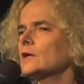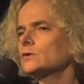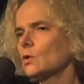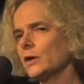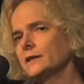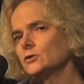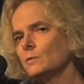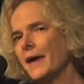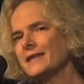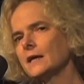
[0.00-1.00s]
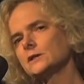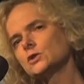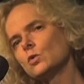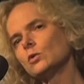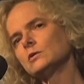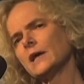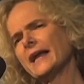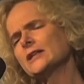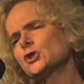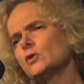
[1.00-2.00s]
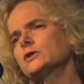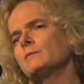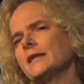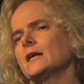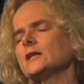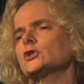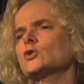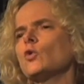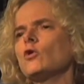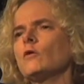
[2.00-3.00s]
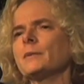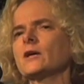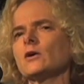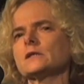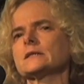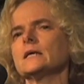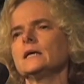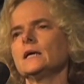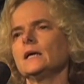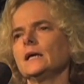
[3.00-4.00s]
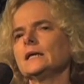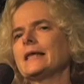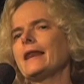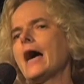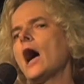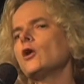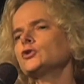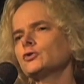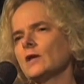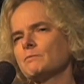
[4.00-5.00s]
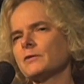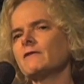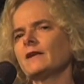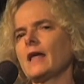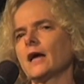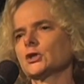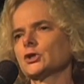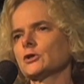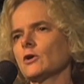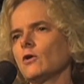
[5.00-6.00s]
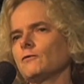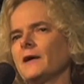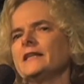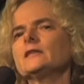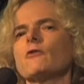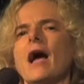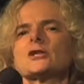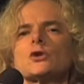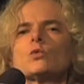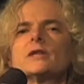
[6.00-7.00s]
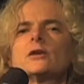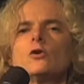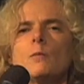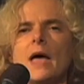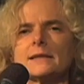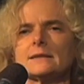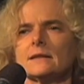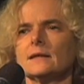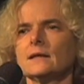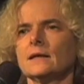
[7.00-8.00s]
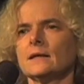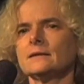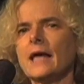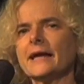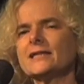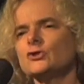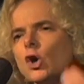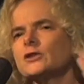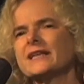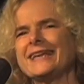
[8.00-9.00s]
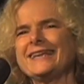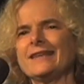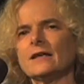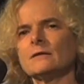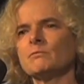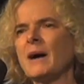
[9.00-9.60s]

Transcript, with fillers: So I went into medical school, and I chose medical school because it allows you the privilege of an interaction with humans that is not hidden